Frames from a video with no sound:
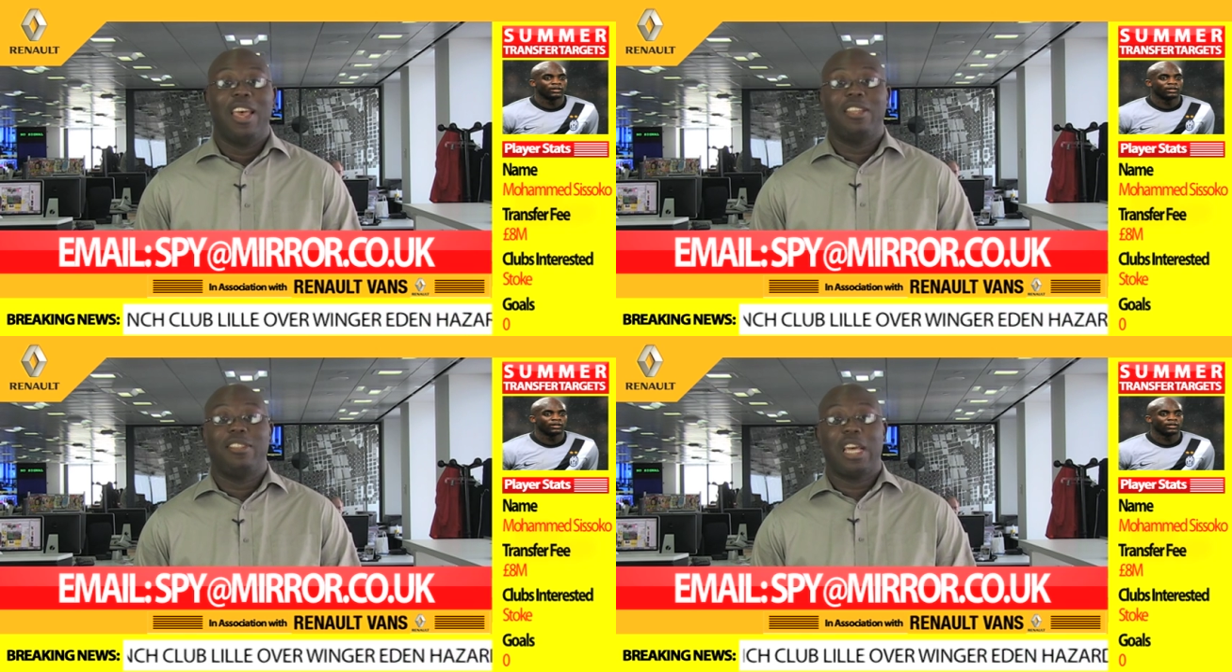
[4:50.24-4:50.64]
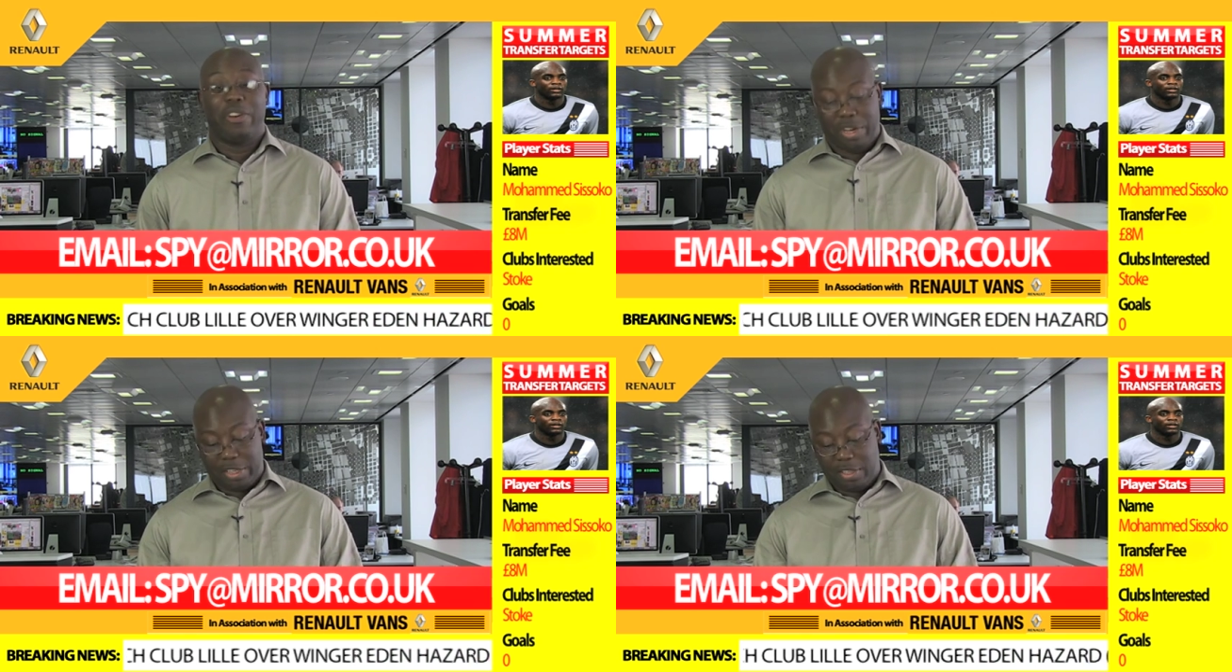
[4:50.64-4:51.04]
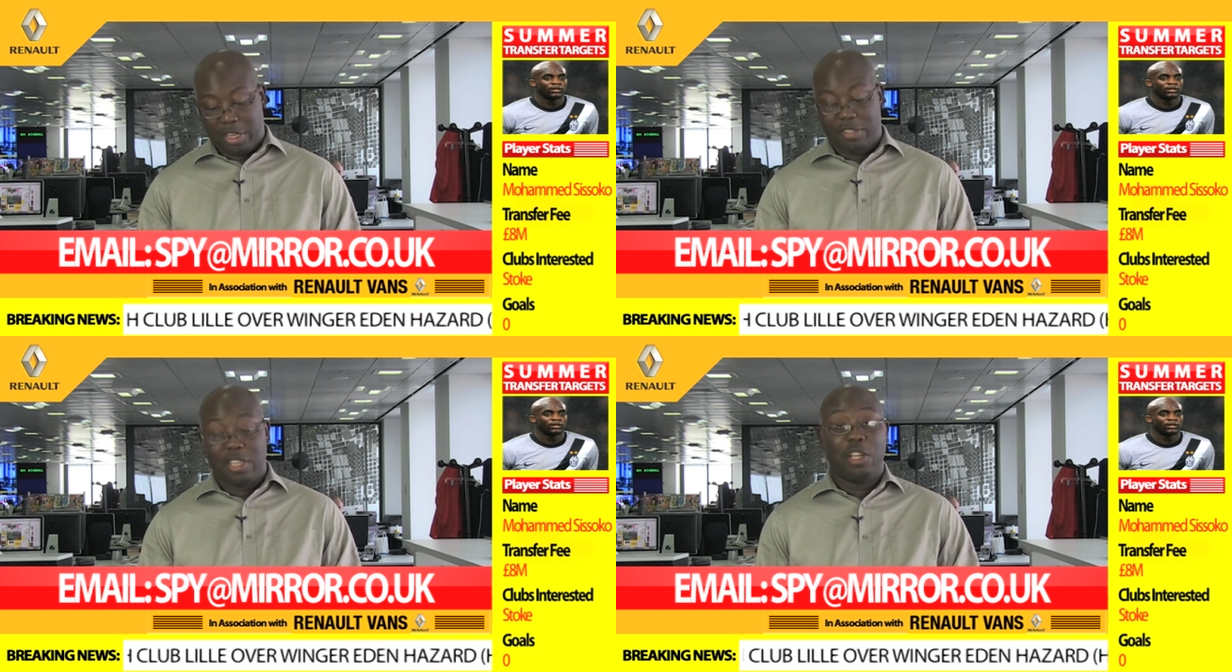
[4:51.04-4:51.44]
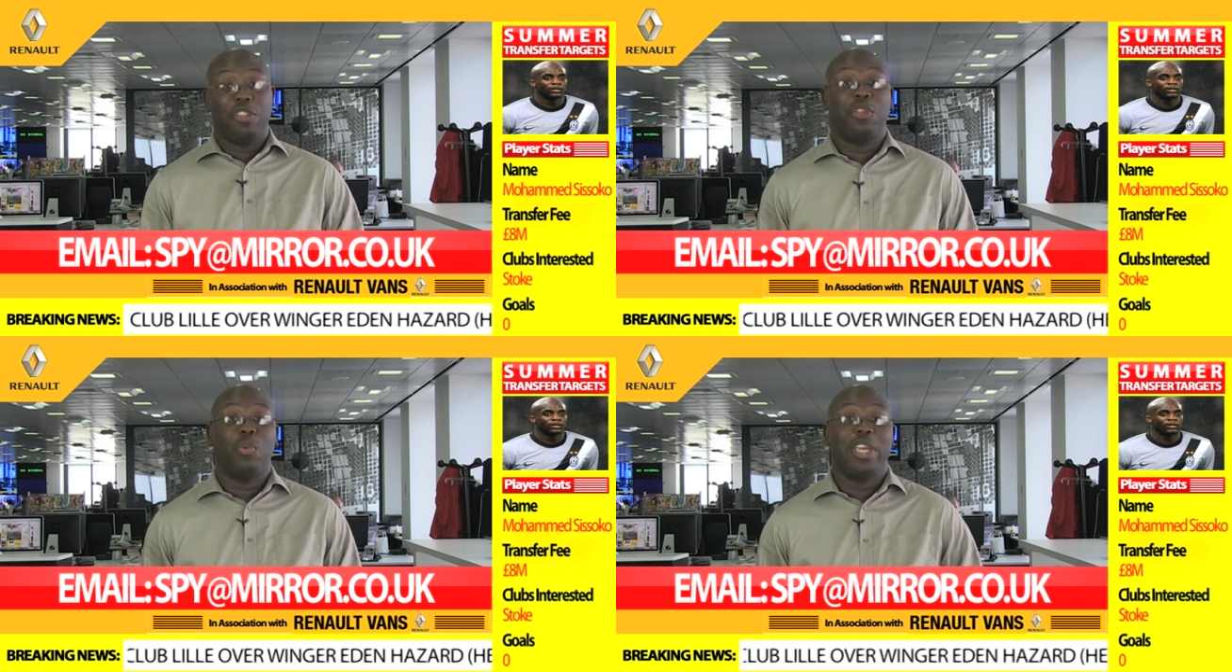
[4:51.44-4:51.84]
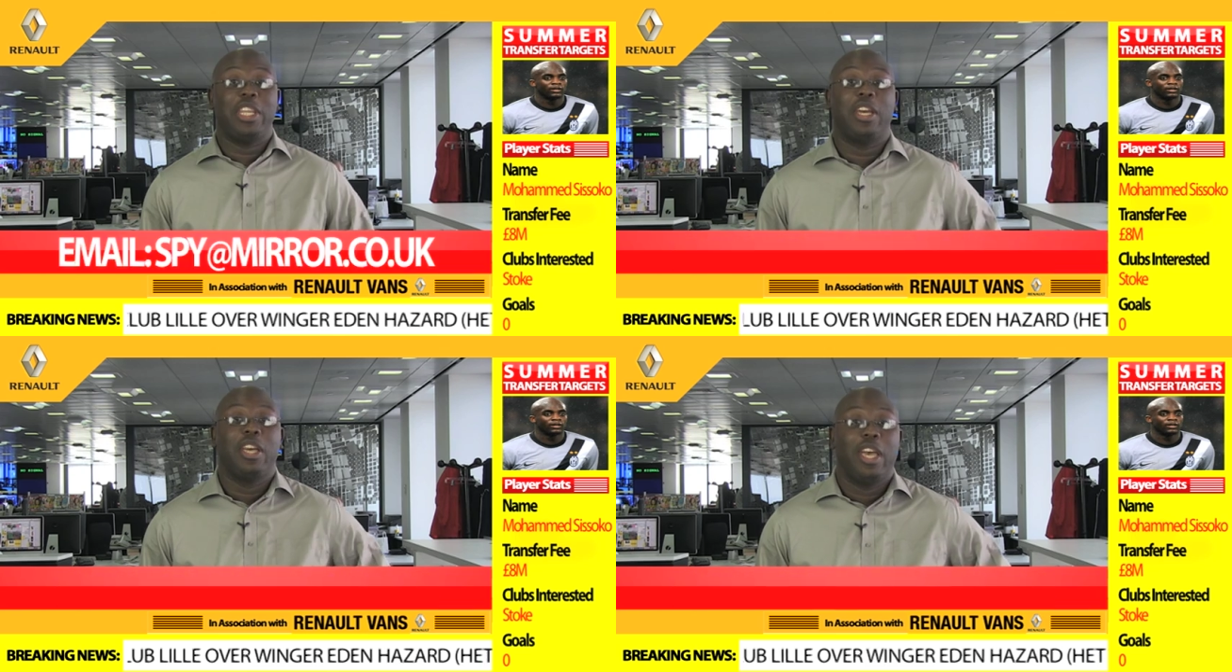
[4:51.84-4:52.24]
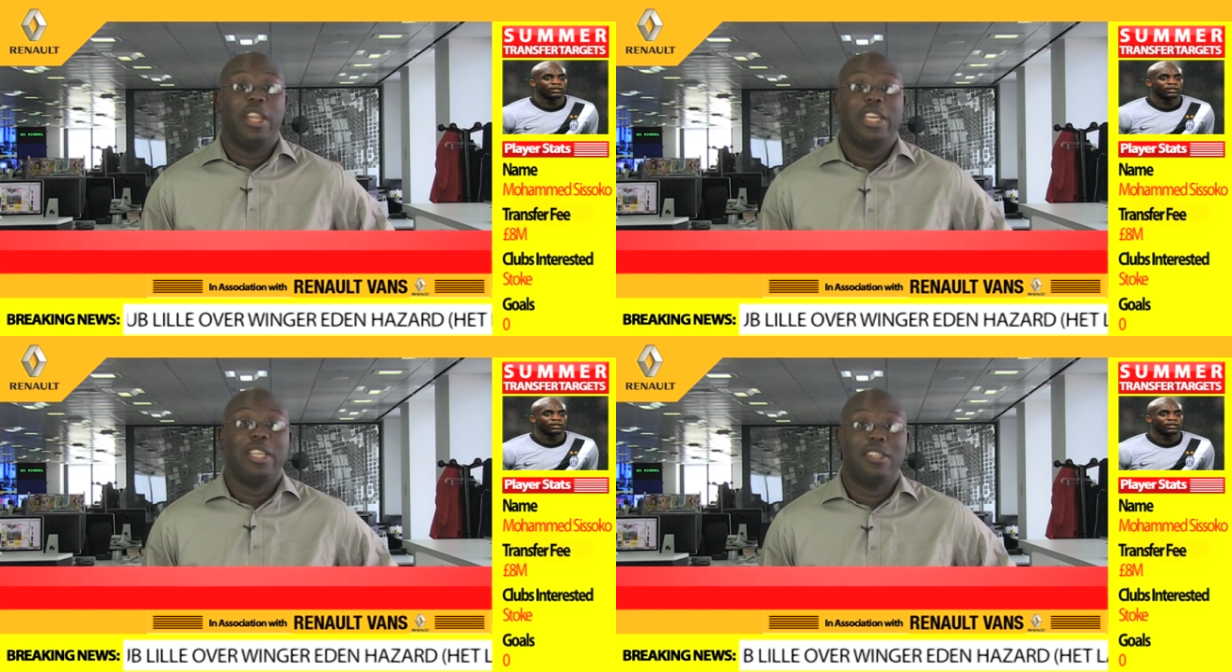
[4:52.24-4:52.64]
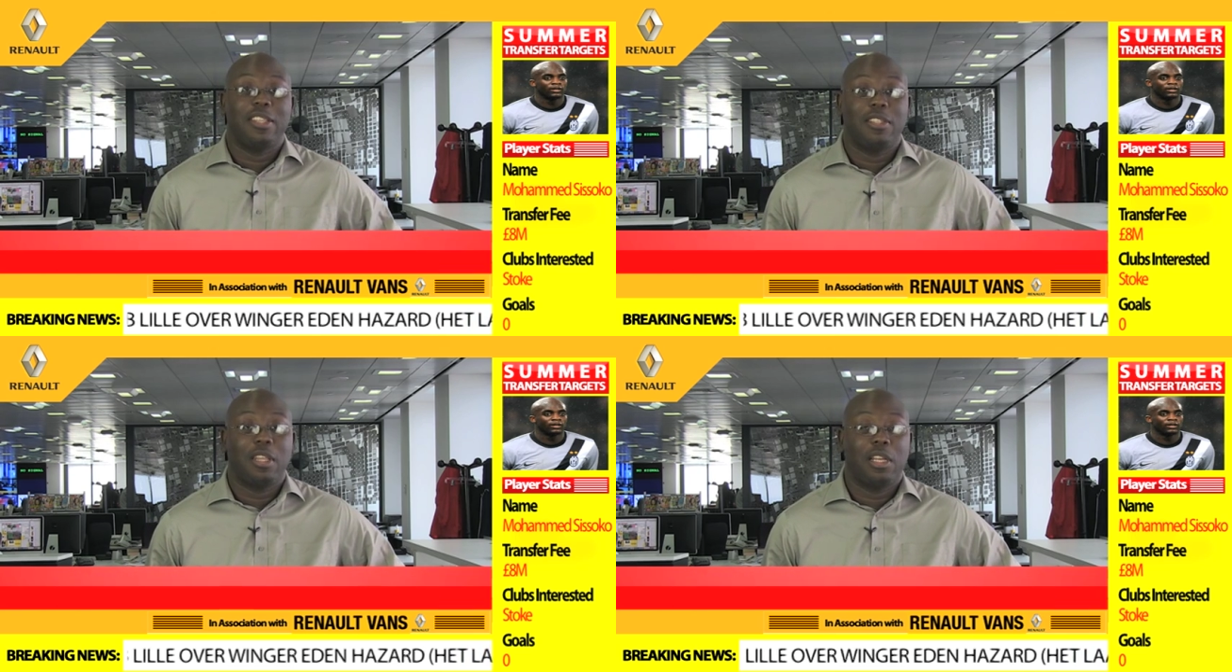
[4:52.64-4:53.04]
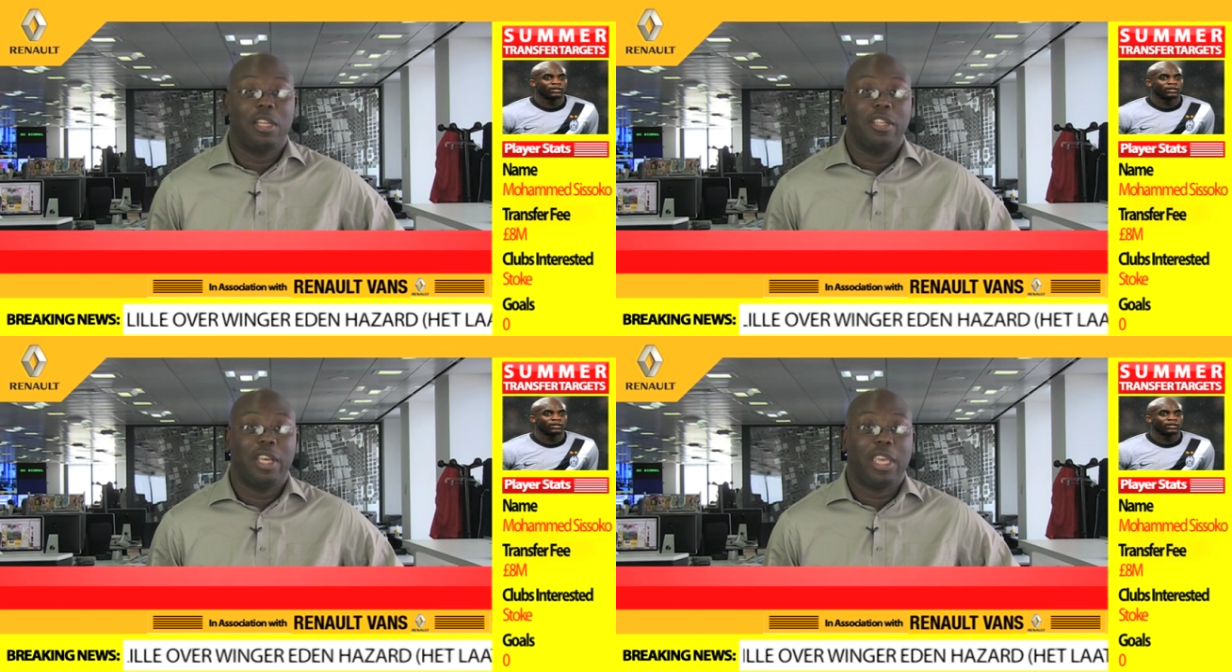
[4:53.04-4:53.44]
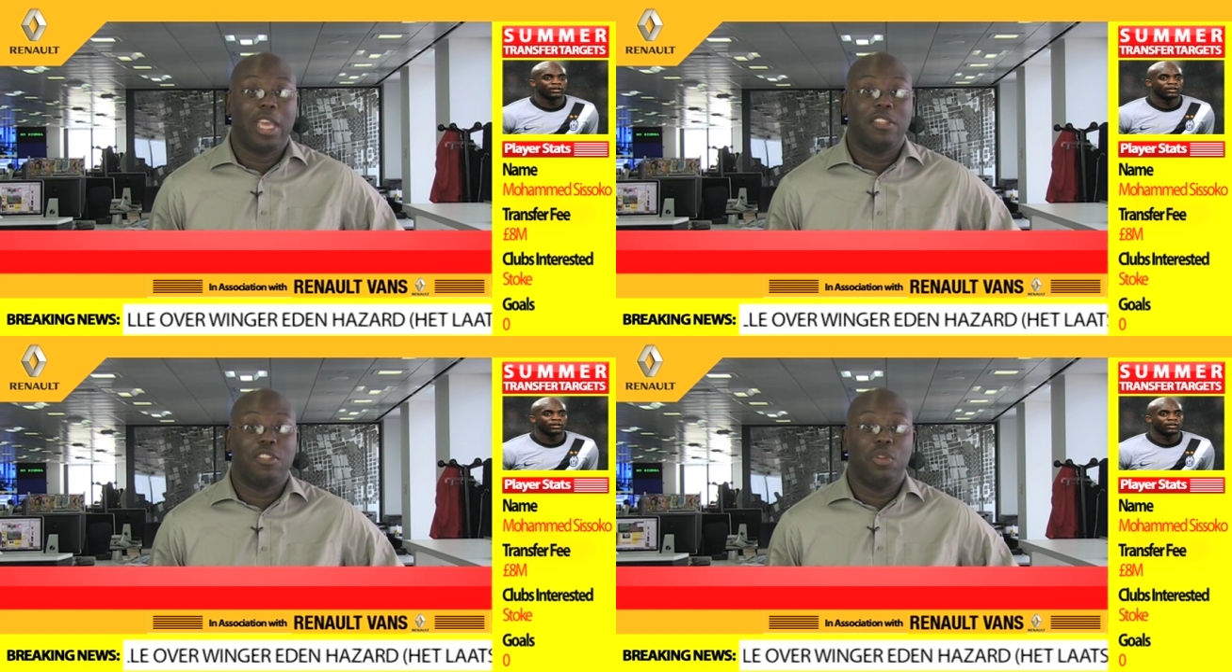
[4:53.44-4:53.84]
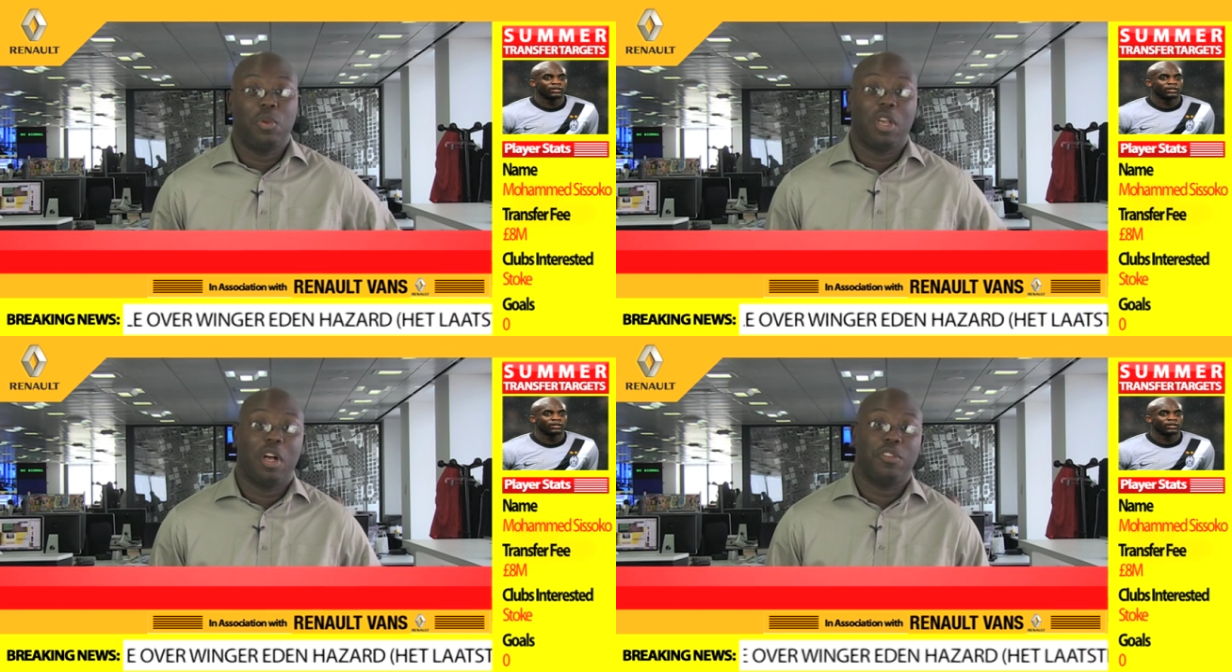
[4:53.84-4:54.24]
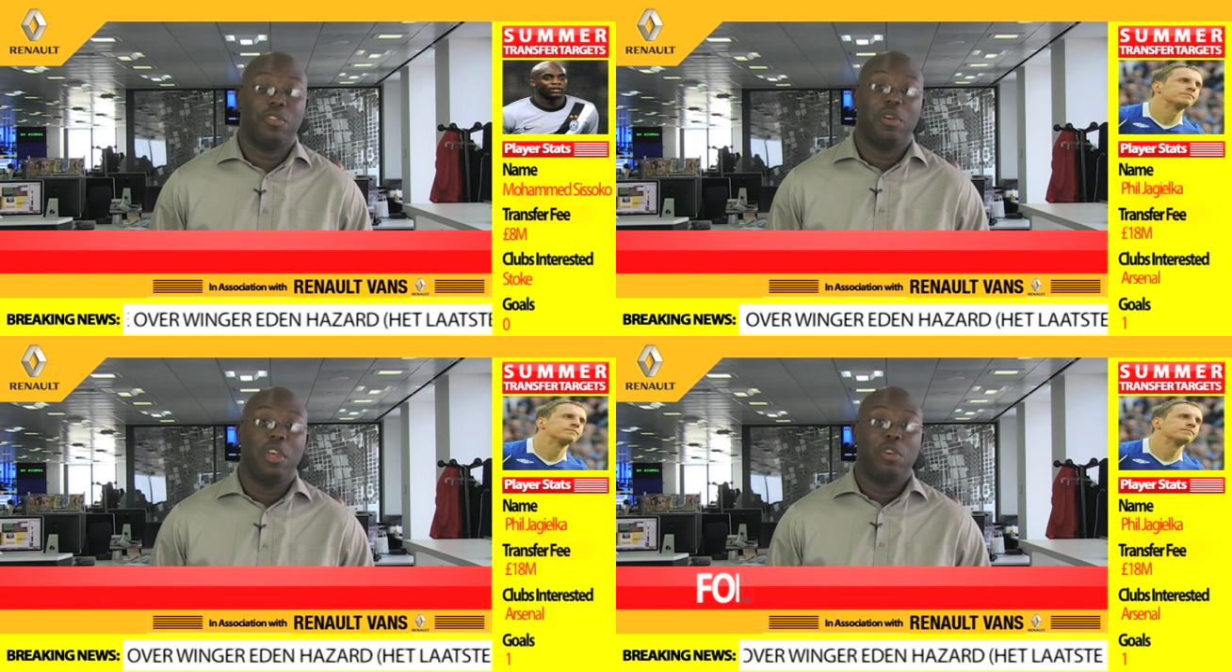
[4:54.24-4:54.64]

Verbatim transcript: And Darius is in Lithuania and he says Sunderland against Newcastle.